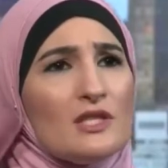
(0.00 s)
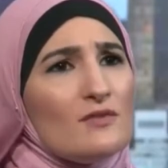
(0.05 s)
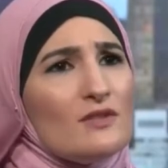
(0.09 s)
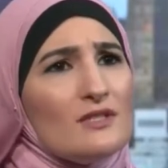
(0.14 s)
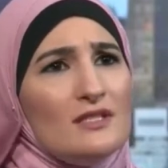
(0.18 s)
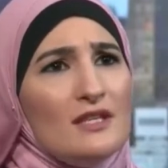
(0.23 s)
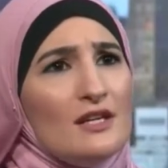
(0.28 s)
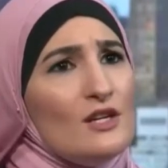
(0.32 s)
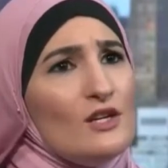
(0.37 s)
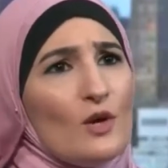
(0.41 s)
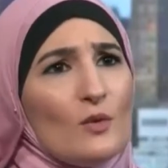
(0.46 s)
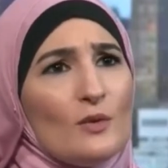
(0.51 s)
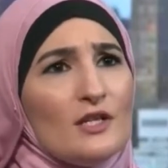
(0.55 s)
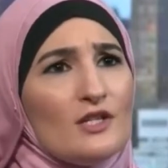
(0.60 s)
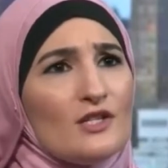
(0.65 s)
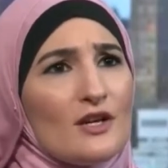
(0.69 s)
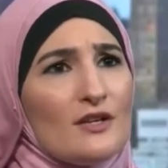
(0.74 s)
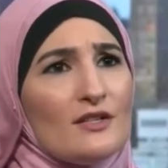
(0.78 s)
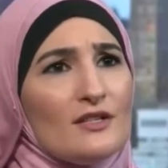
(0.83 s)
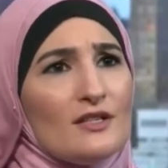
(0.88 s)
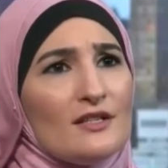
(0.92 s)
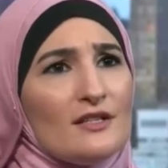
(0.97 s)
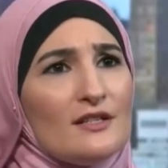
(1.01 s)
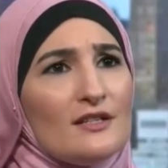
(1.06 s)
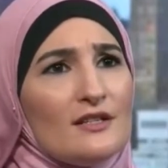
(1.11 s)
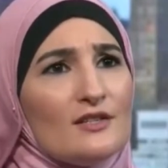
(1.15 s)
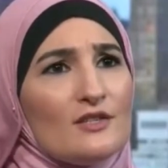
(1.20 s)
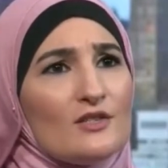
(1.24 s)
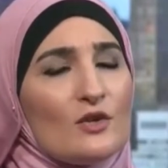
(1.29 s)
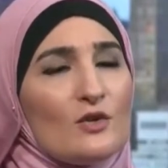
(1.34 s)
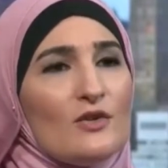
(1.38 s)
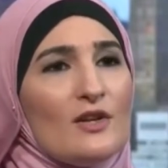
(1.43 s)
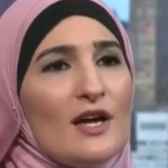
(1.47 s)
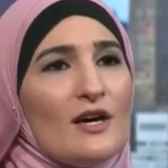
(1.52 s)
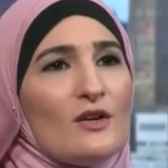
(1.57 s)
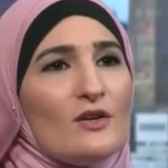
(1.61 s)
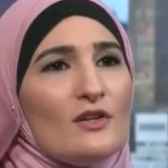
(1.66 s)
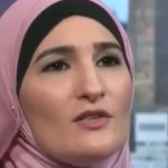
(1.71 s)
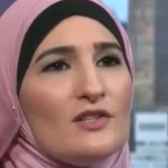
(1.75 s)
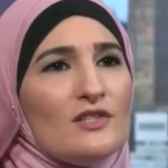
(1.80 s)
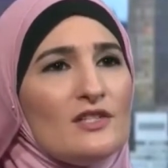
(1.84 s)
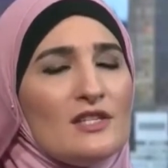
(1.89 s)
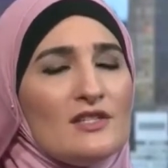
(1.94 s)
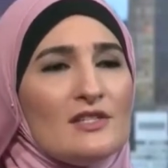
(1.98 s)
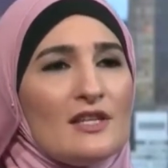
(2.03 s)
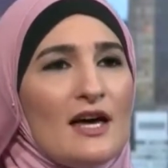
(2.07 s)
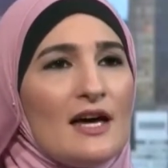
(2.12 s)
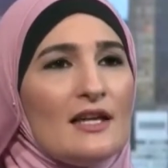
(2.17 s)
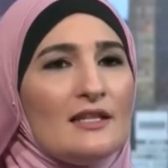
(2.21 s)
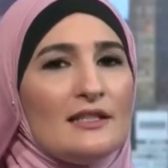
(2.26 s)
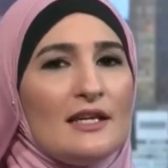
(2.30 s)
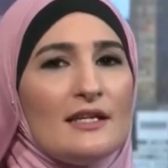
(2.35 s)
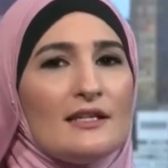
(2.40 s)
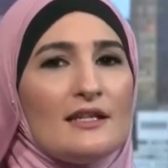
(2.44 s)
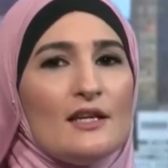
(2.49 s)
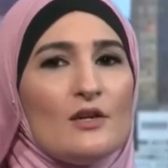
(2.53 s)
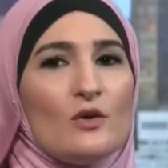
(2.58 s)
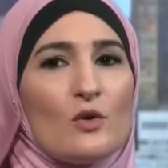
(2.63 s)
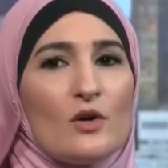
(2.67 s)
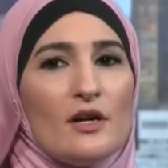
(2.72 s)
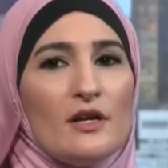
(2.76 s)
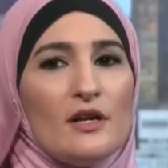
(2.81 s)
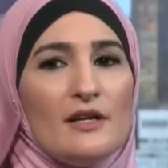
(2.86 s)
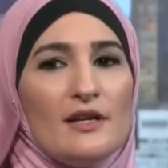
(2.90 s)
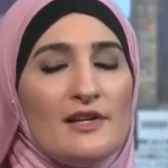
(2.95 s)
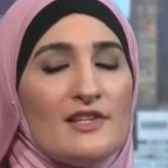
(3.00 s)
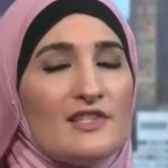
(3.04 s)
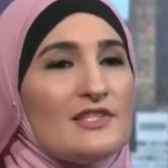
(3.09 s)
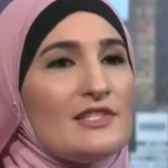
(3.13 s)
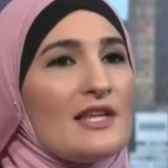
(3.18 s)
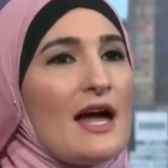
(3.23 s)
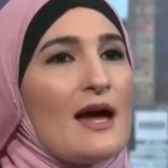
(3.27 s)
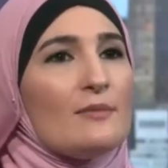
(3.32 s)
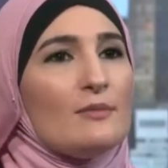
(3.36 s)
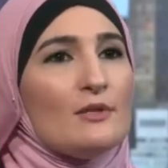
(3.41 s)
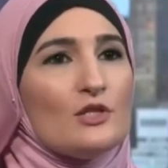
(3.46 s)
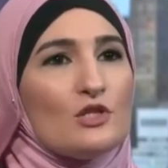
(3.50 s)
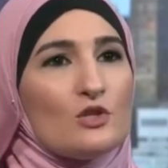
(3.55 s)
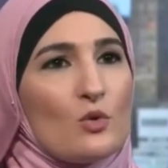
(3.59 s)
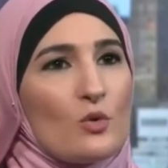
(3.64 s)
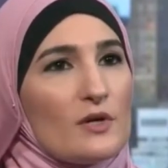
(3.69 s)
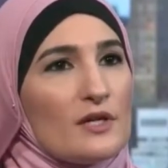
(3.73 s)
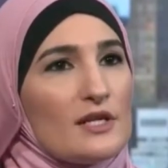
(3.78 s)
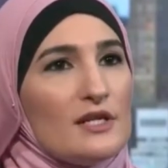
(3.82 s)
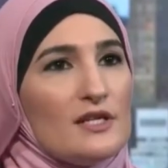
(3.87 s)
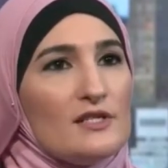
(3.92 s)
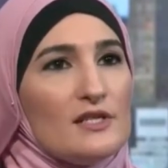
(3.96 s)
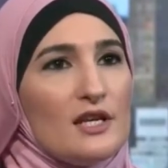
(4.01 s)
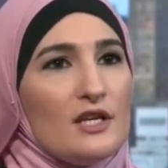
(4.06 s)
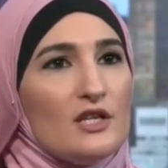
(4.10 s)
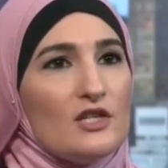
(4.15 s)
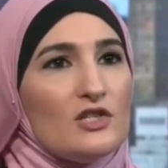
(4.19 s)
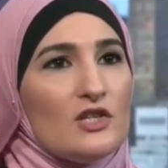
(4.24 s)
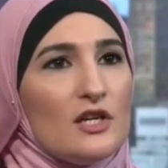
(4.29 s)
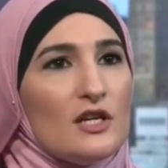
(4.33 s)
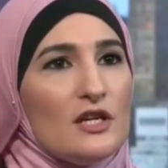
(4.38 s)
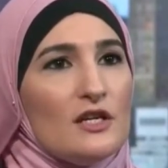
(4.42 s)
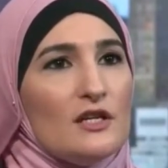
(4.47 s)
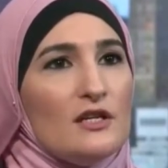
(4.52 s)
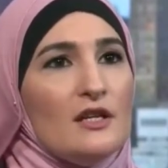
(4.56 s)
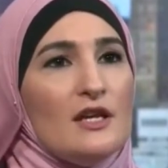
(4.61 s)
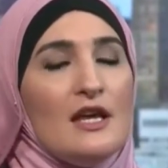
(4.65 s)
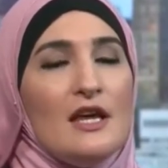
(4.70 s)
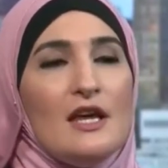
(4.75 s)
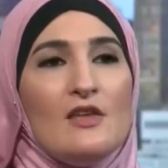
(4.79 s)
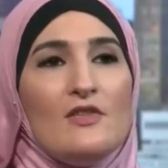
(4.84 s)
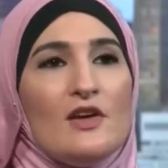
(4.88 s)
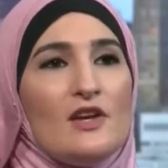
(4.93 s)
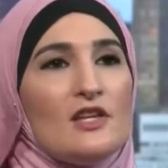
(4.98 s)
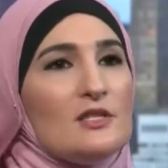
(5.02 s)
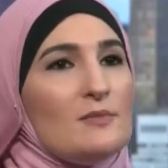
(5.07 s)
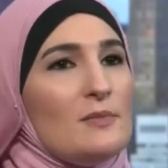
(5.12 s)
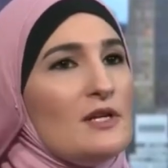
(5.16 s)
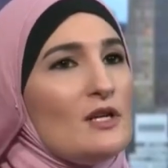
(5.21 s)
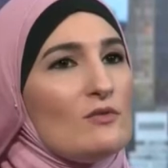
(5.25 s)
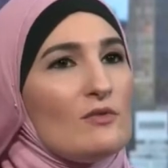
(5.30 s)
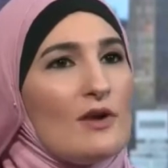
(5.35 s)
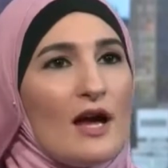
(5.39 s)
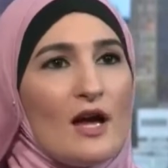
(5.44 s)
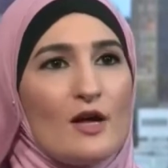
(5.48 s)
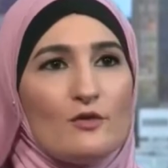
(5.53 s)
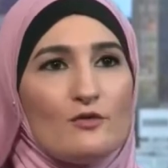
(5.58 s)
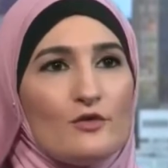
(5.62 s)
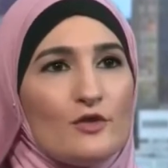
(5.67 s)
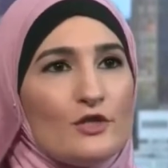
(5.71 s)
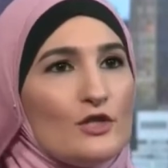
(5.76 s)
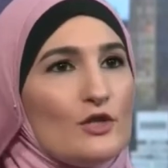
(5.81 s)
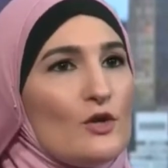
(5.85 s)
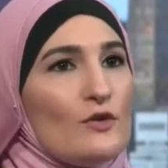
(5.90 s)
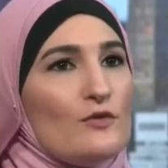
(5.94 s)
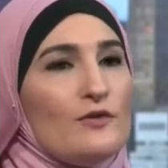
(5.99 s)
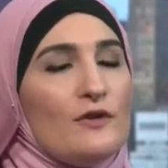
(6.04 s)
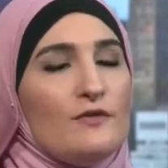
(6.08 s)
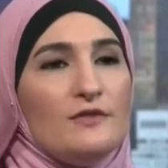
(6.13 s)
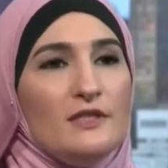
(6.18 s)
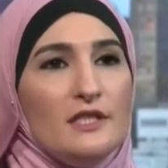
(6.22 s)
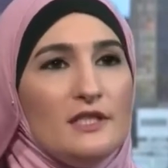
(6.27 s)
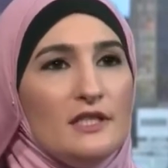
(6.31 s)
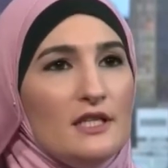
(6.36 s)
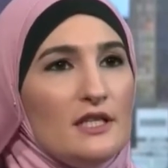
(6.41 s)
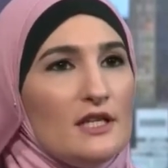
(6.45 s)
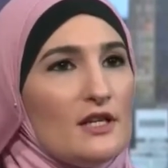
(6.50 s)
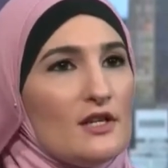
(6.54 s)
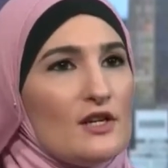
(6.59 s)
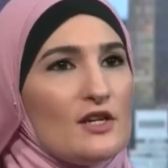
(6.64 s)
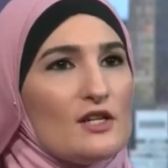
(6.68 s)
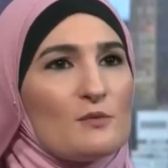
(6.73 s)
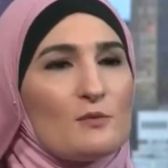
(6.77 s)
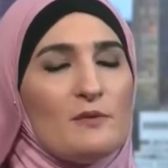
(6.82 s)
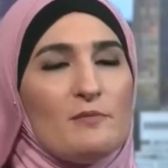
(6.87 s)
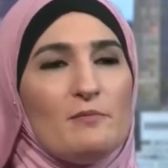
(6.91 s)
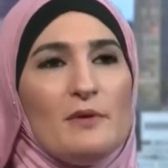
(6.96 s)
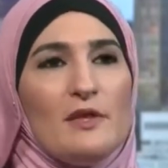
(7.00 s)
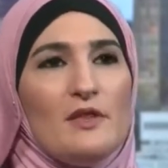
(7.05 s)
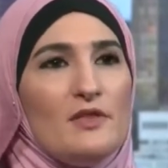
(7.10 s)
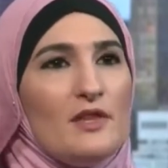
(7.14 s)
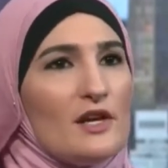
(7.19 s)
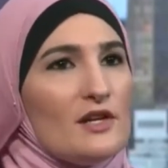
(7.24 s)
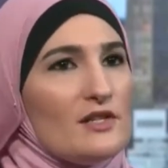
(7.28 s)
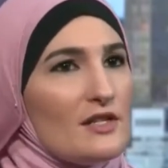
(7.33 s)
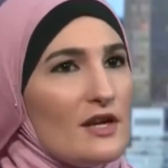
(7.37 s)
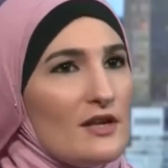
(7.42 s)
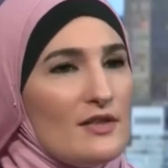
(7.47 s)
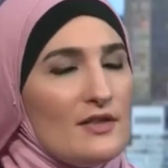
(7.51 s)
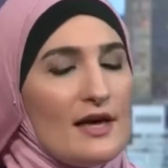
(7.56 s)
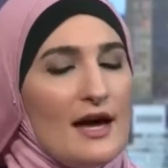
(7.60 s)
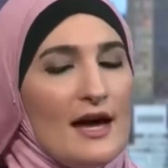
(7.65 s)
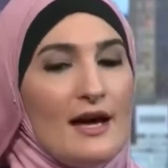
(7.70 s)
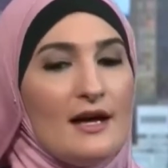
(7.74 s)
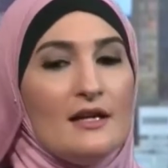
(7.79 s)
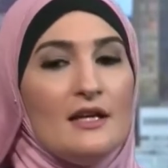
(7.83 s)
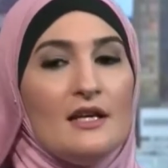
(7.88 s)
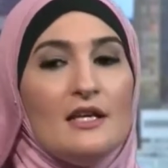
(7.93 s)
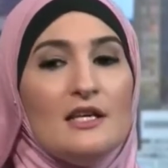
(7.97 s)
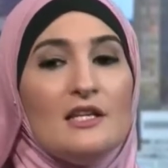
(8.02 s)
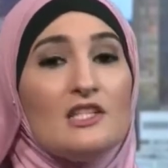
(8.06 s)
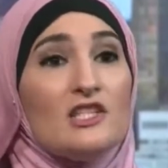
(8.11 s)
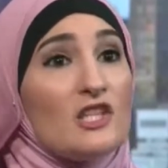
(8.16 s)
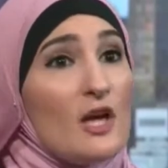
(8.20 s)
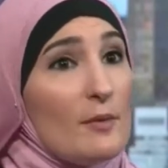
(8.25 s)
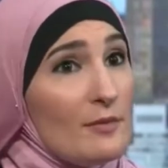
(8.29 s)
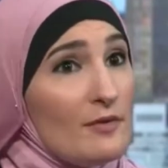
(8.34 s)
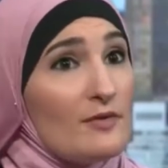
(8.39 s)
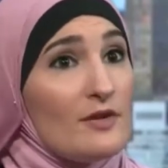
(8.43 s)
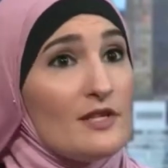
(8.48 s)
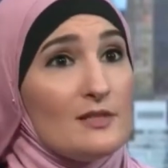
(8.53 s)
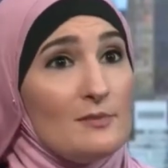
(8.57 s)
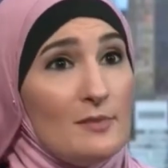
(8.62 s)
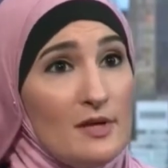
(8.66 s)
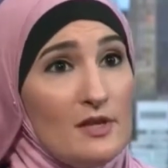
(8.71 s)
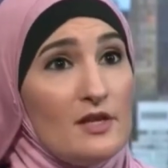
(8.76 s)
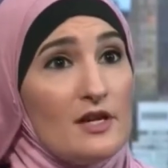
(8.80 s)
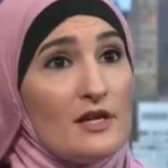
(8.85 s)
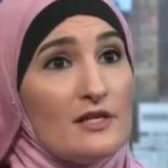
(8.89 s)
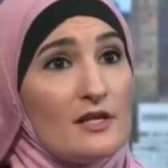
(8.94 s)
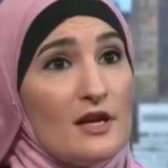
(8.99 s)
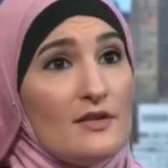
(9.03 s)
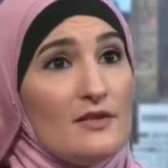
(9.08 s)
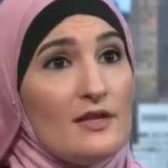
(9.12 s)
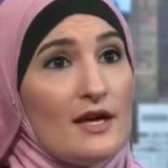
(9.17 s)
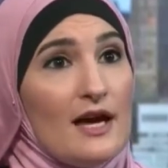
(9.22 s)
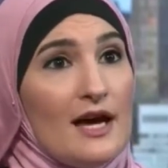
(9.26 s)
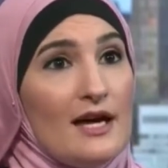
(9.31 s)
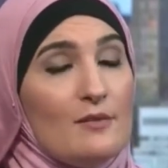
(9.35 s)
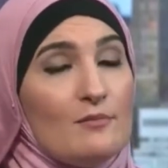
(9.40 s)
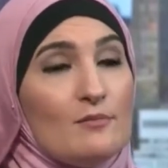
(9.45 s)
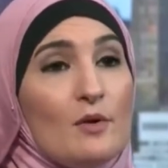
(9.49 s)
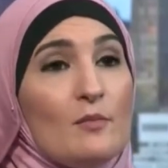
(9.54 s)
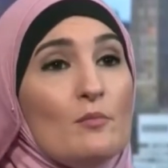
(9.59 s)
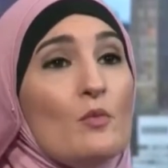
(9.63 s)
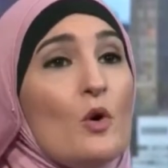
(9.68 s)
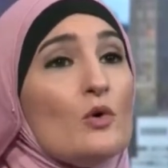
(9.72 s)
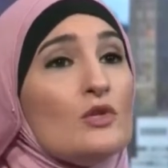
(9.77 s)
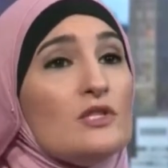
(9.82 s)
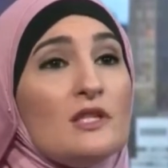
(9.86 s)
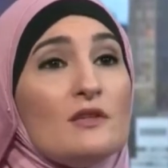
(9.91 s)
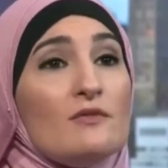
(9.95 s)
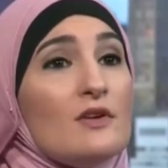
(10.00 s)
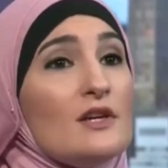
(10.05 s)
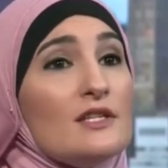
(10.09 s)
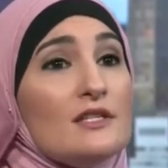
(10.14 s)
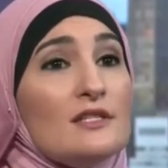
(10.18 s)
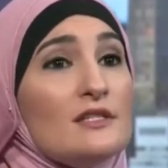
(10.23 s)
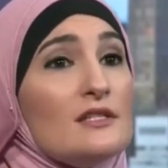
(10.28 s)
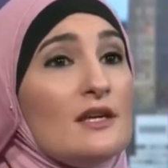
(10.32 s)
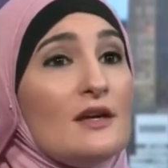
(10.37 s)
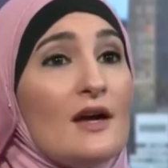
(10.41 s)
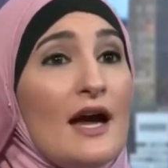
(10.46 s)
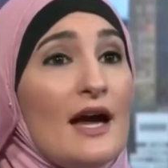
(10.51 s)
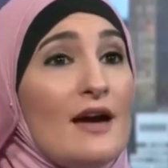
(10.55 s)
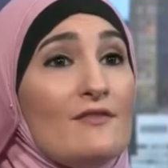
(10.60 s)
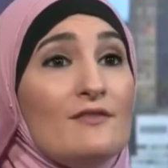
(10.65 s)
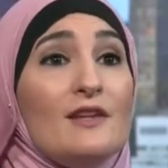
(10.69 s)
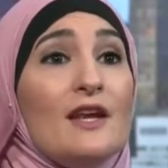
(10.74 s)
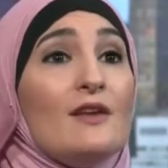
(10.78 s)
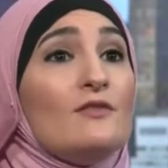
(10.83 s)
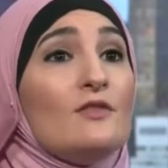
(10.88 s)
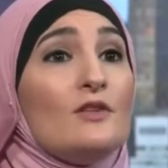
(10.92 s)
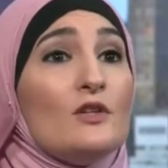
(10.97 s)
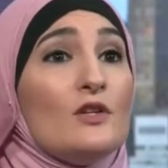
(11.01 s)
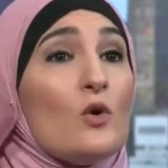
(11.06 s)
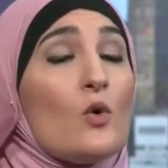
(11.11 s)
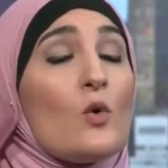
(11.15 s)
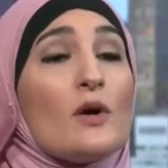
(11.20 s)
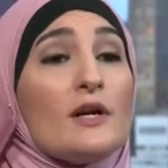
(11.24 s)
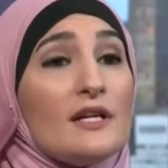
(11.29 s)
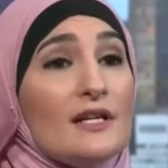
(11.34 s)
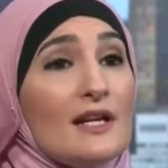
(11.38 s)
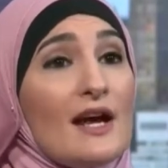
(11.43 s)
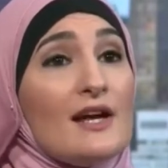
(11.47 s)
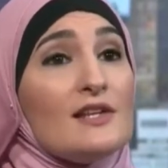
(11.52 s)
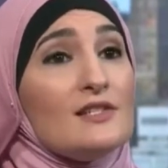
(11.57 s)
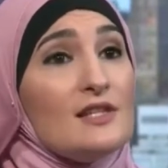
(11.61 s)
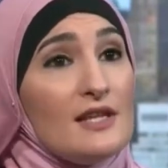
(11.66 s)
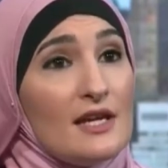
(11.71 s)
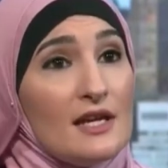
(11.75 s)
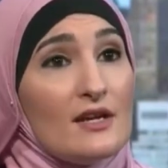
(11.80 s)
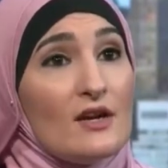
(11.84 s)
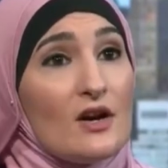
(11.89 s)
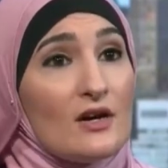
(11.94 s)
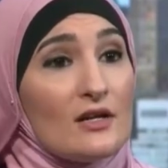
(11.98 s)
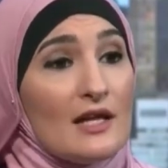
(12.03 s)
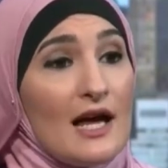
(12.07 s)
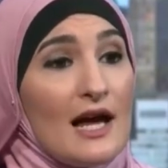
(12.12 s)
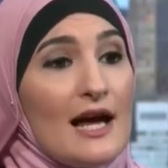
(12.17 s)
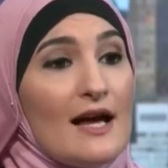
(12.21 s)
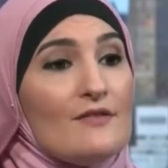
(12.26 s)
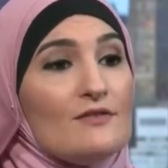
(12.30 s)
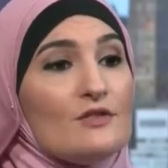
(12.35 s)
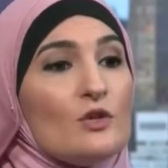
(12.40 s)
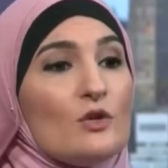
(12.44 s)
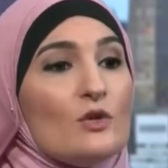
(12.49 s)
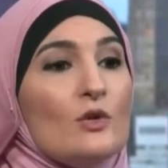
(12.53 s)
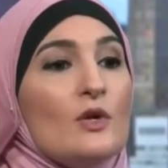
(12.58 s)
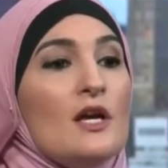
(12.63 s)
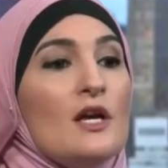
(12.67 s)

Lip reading: us didn't know each other. So this is not like an established organization that has been around for, you know, 50 years. We've been there, done that. Some of us been there, done that, but most of us have never organized a day in our lives. So